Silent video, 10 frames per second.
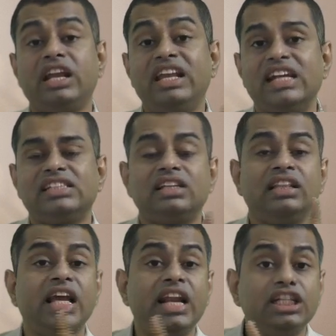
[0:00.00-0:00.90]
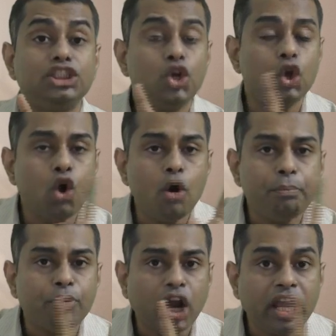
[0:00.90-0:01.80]
Yes. There is no
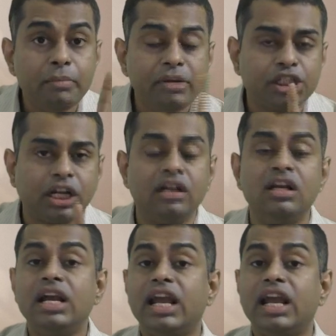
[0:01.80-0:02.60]
prohibition.